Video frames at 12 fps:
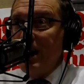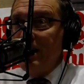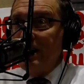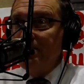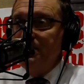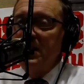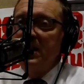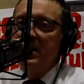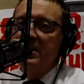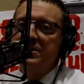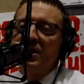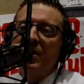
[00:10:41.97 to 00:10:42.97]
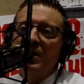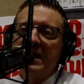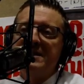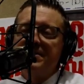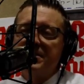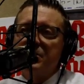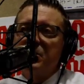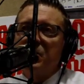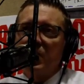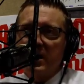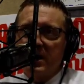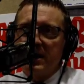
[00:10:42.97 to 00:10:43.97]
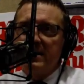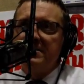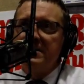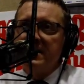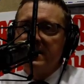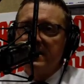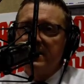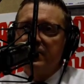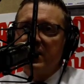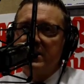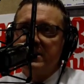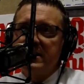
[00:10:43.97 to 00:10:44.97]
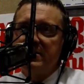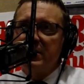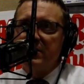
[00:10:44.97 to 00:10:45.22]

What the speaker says: about it. So that's something we're working on, to try to see